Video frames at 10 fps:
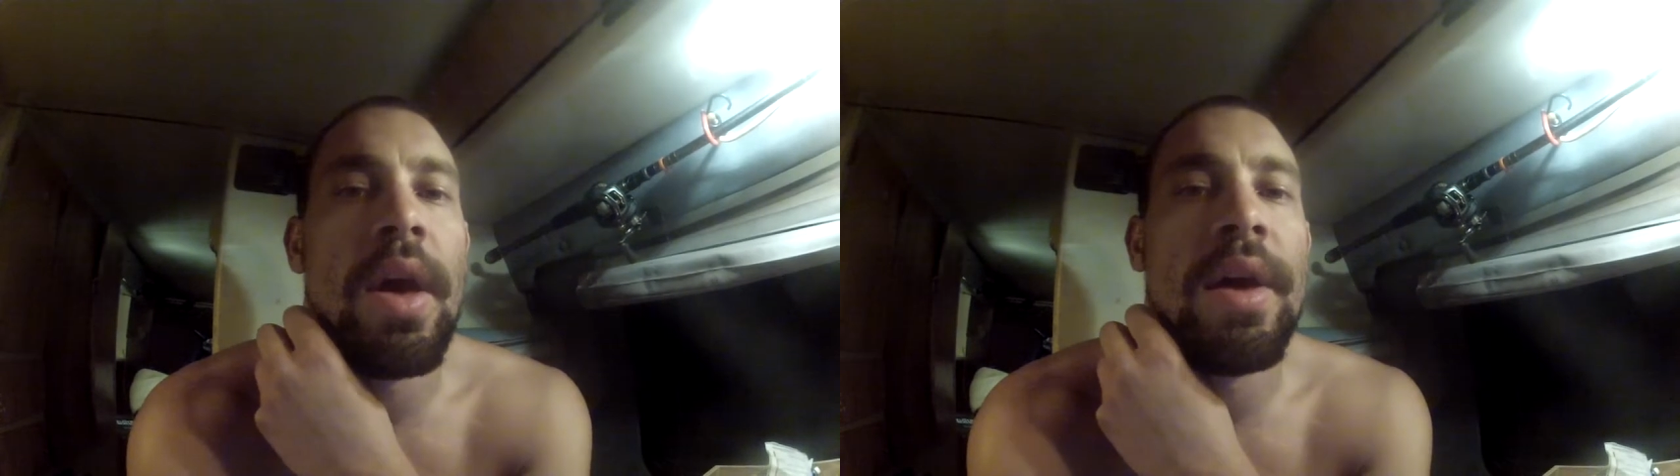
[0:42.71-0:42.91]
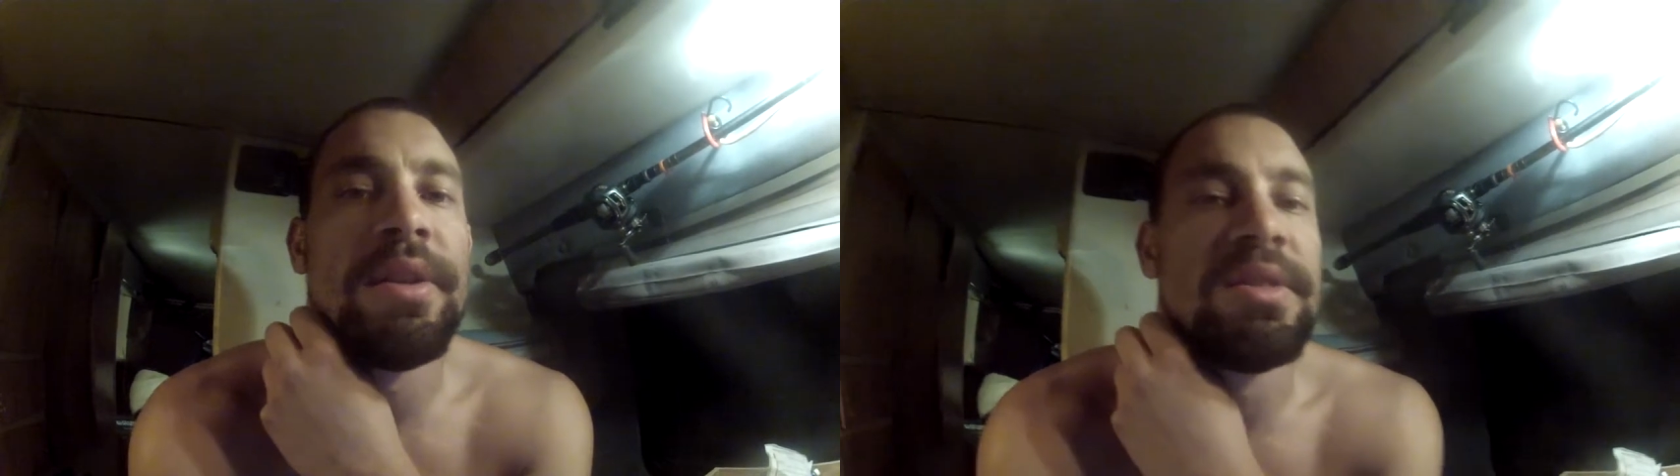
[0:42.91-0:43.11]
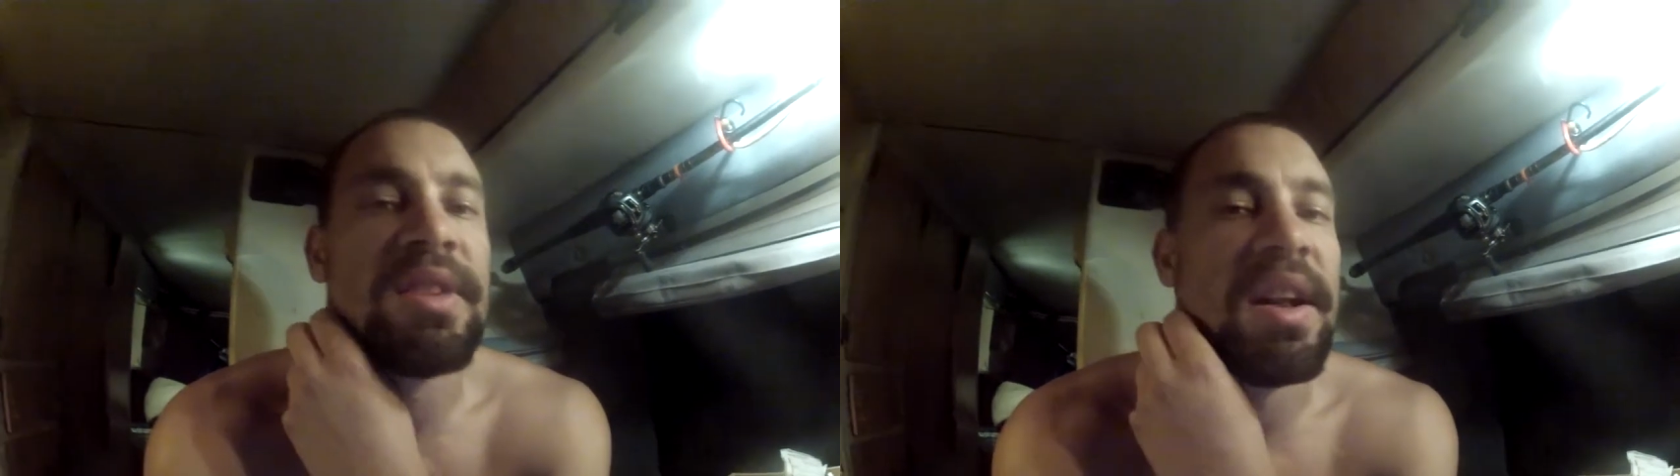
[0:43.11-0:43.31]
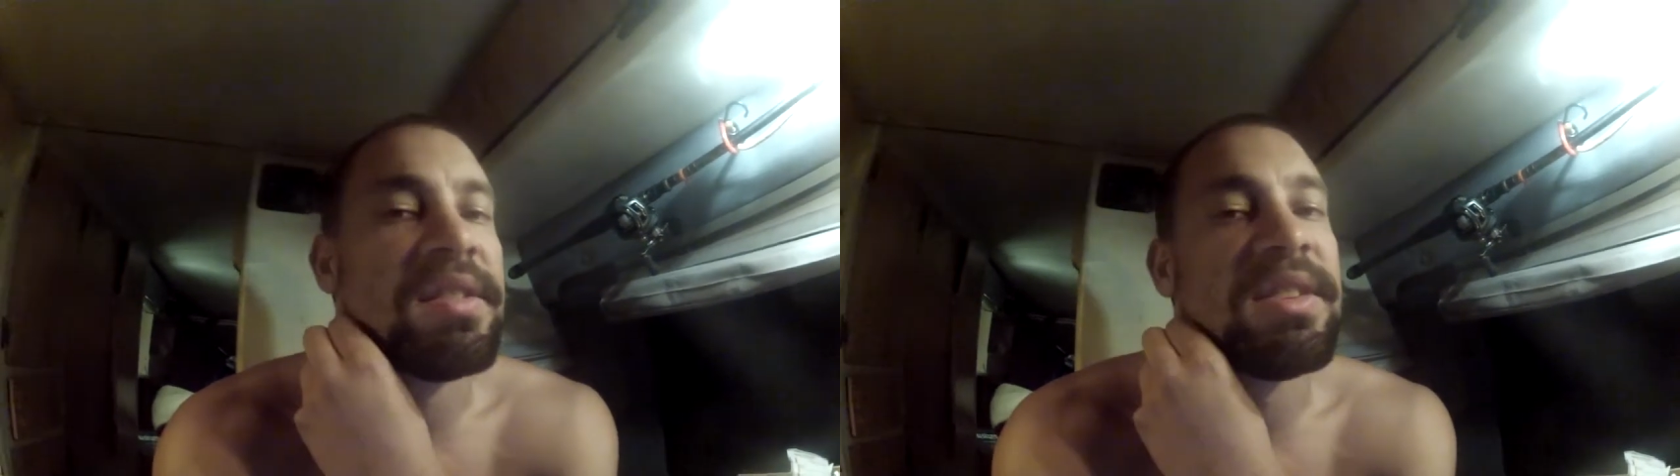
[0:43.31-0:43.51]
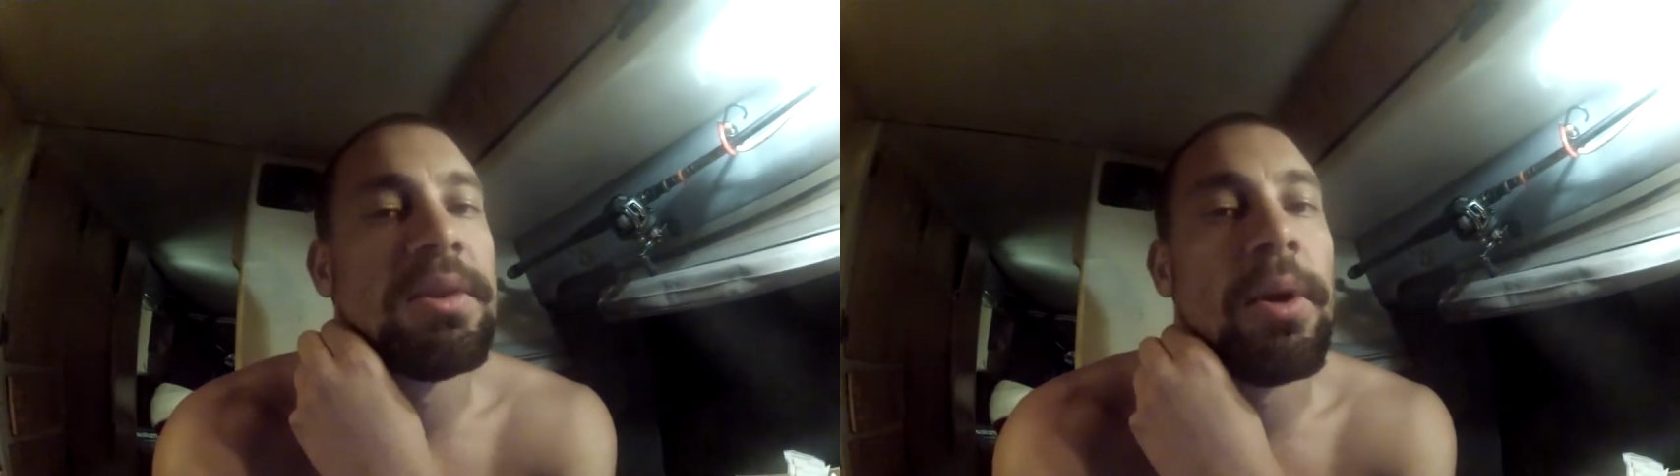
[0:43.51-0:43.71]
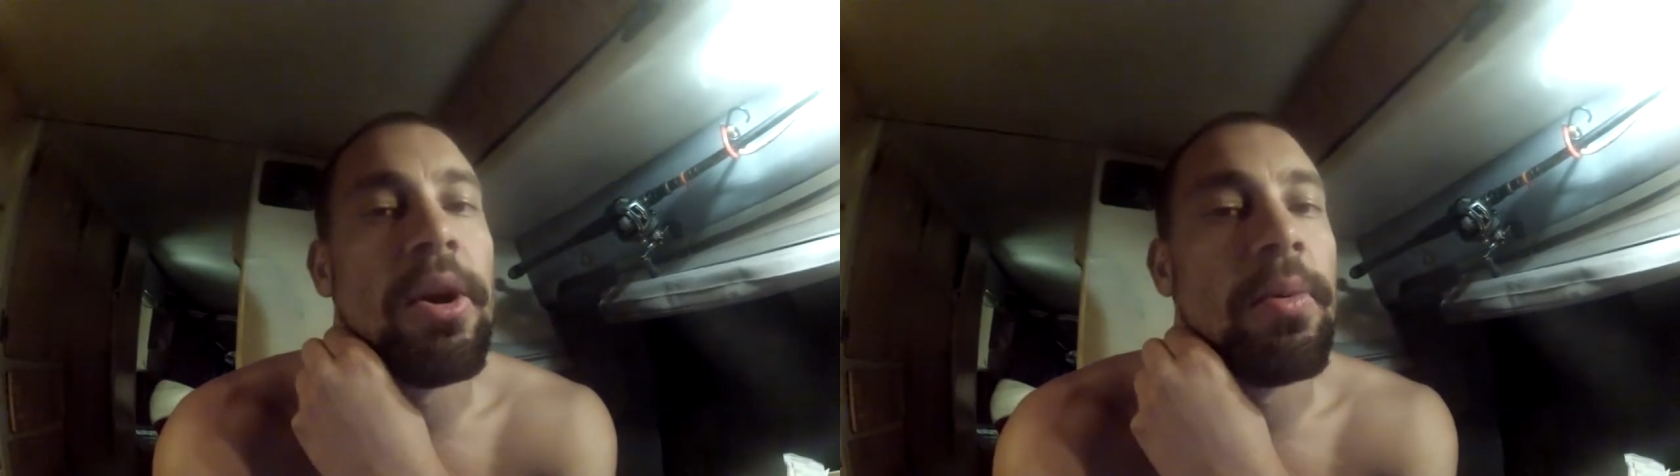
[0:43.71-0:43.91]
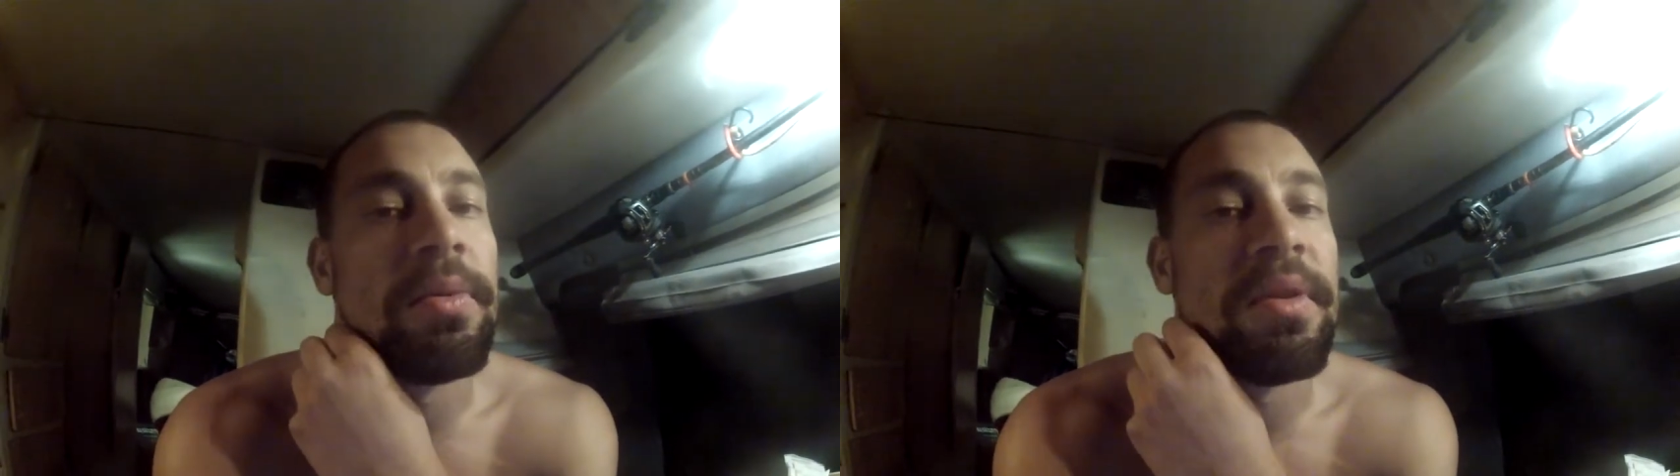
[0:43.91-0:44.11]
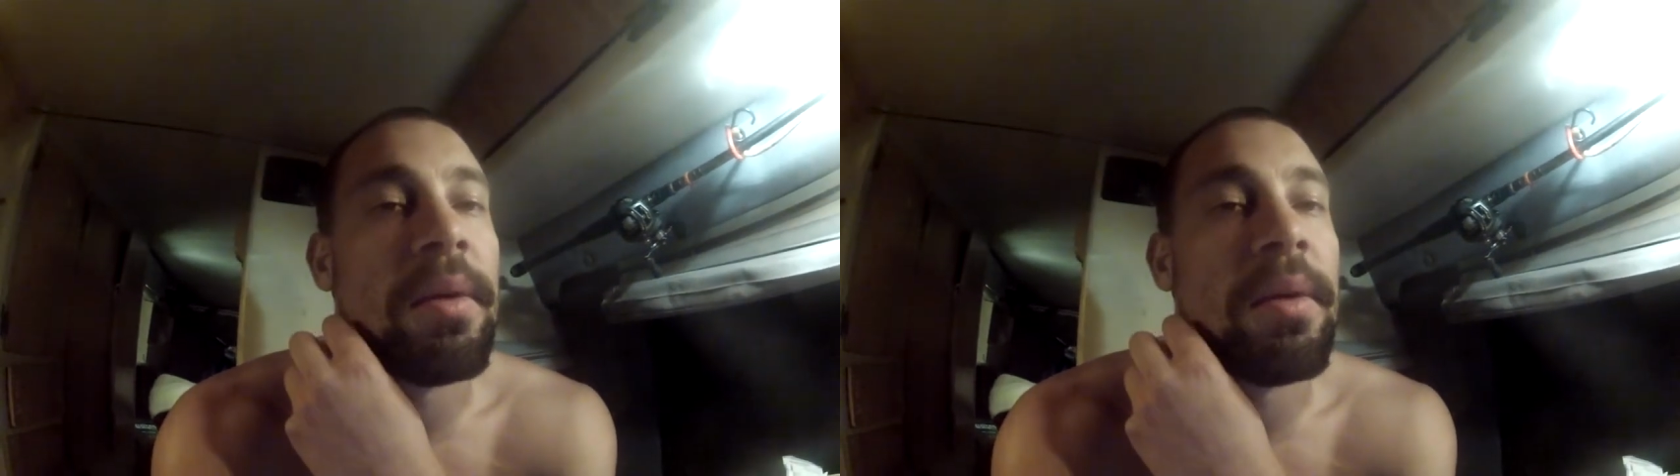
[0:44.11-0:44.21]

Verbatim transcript: and just kind of seeing what opens